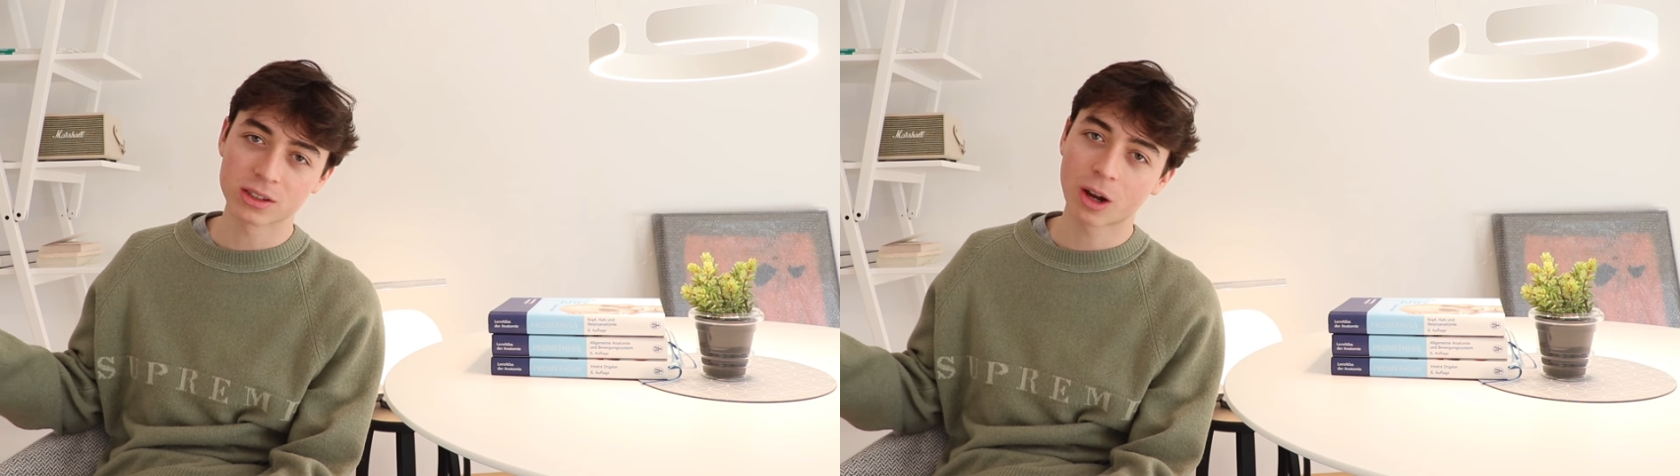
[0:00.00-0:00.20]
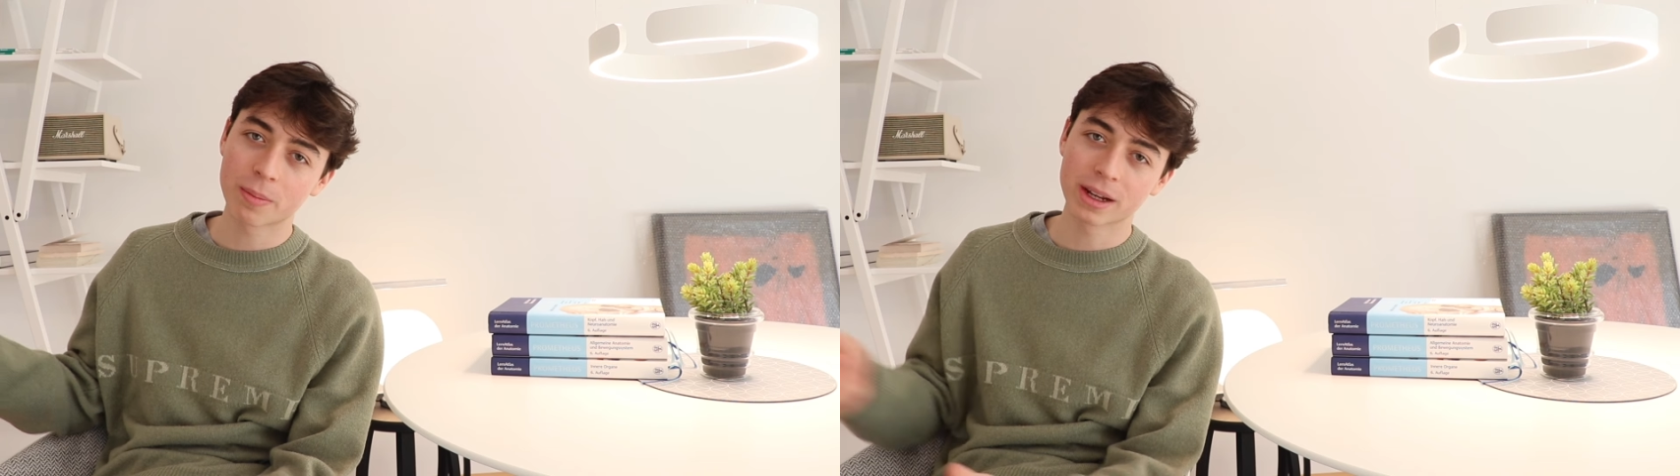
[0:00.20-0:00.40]

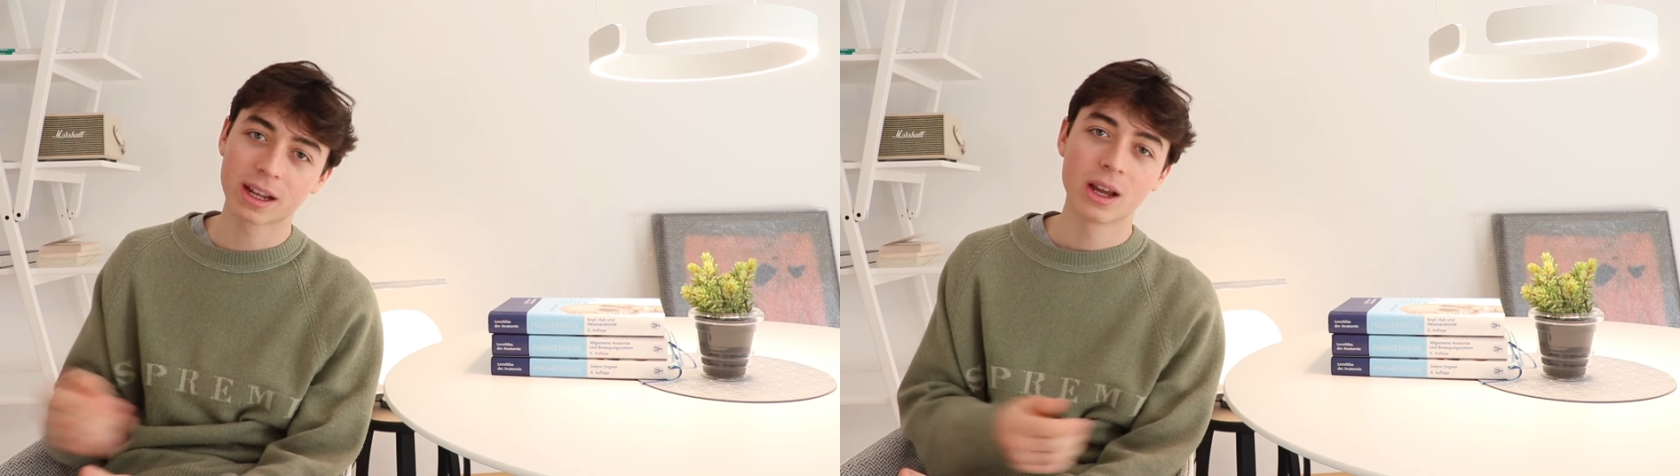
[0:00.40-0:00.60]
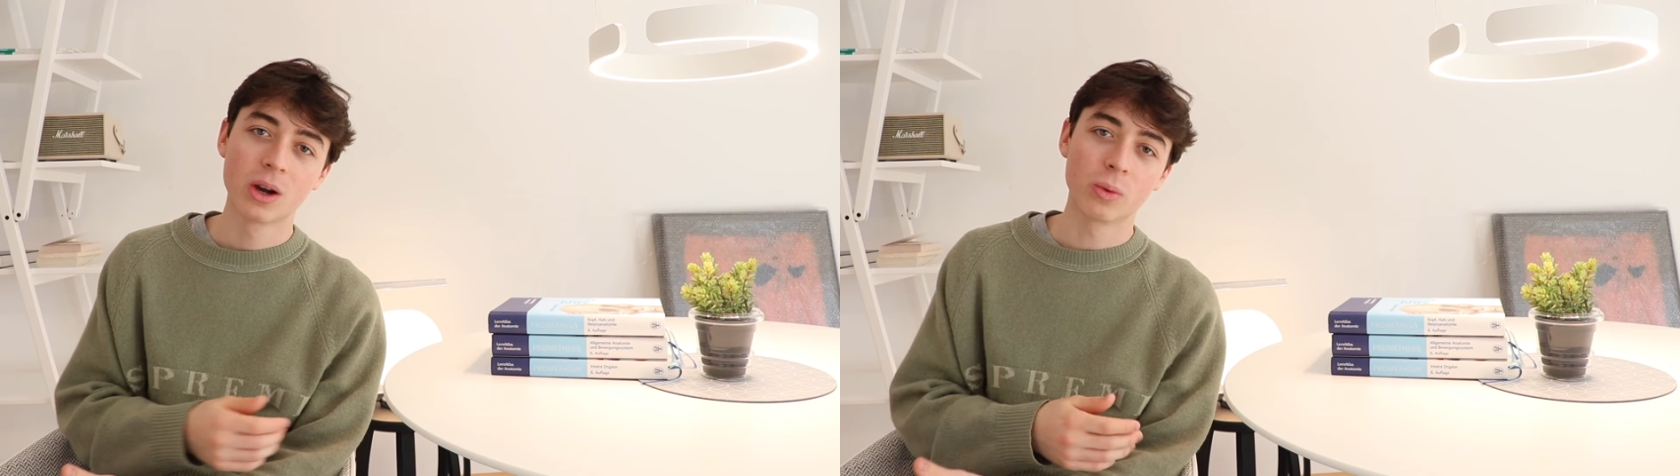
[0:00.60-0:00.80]
topic,
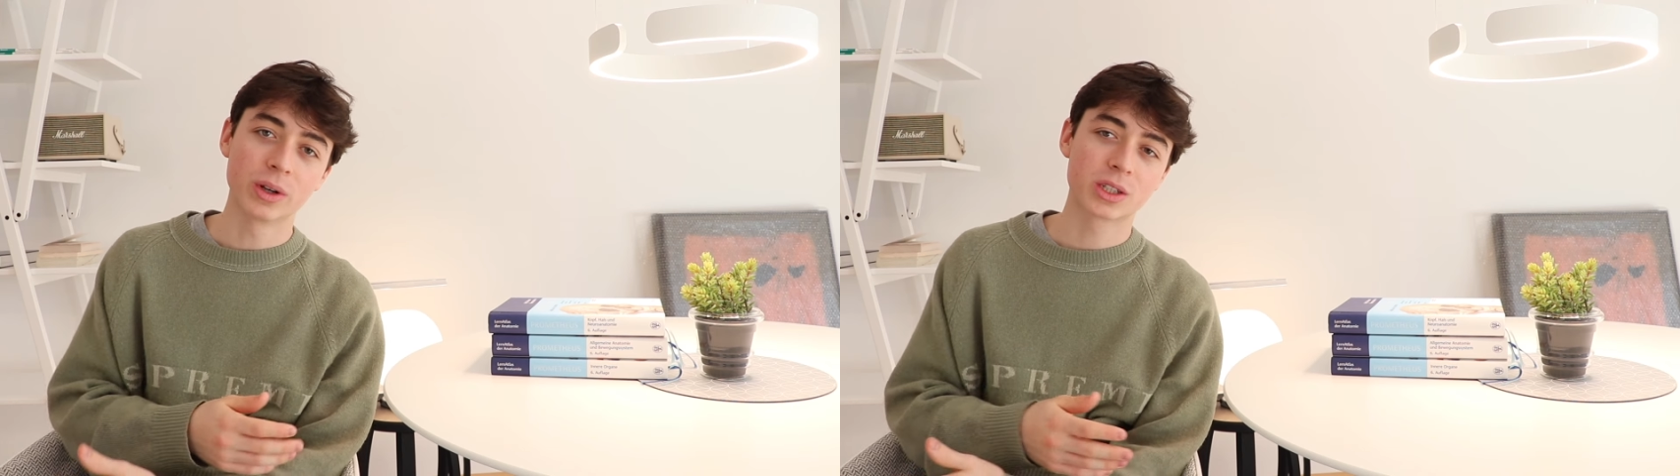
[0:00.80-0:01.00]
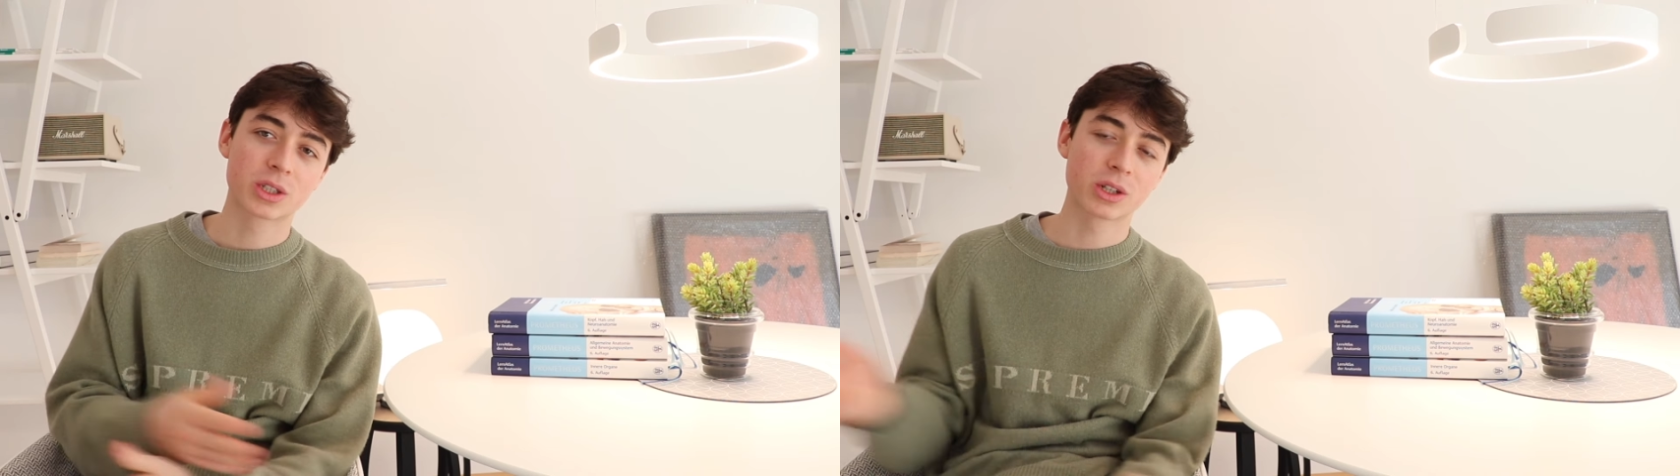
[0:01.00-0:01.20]

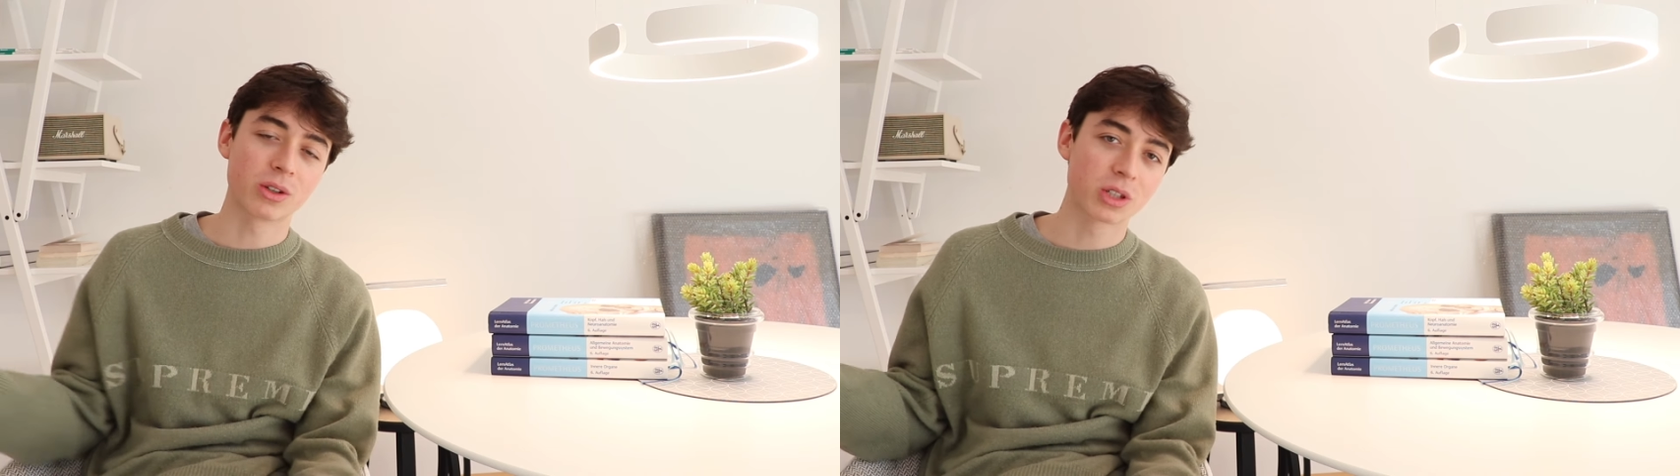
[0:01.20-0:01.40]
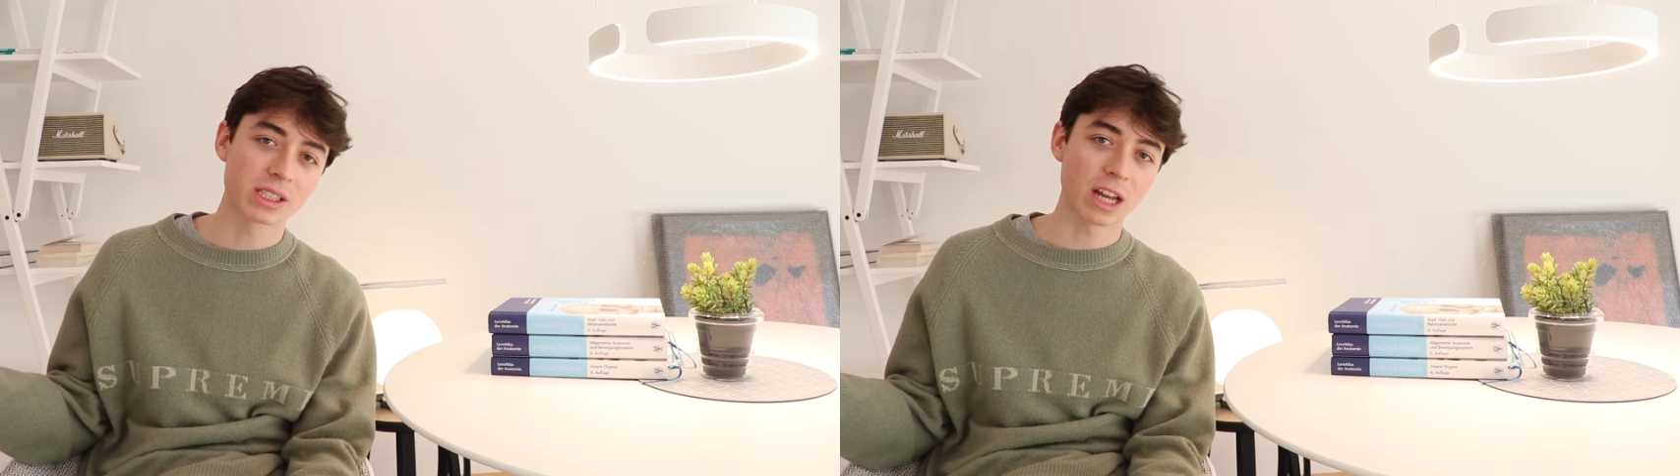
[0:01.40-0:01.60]
which you
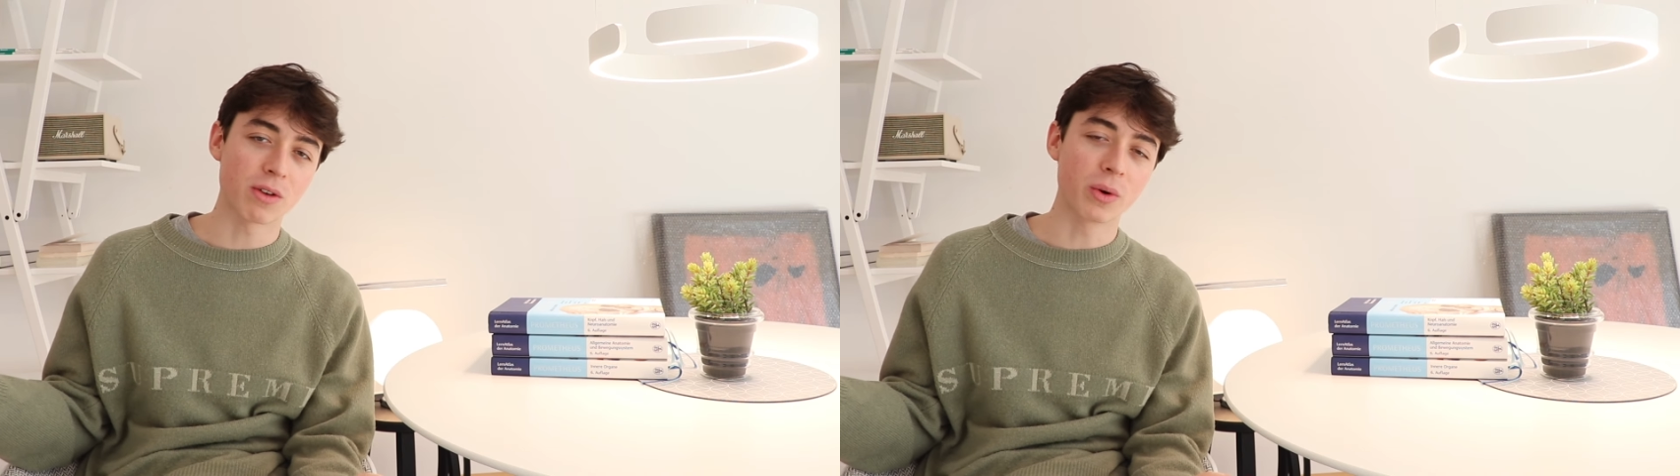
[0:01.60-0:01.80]
just never